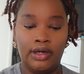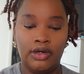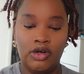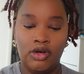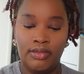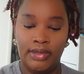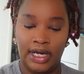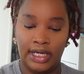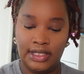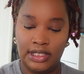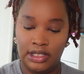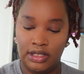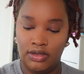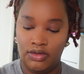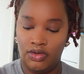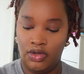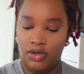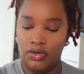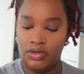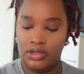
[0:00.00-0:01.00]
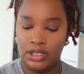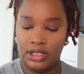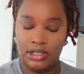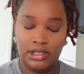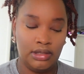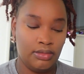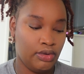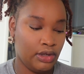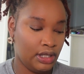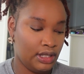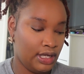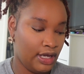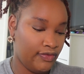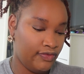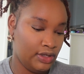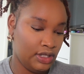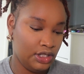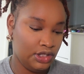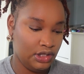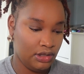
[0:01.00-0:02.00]
old, but I still use it to bring
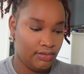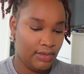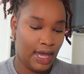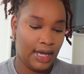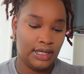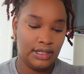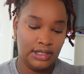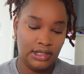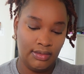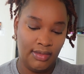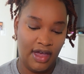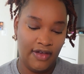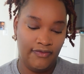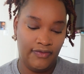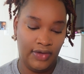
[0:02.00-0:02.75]
definition back into my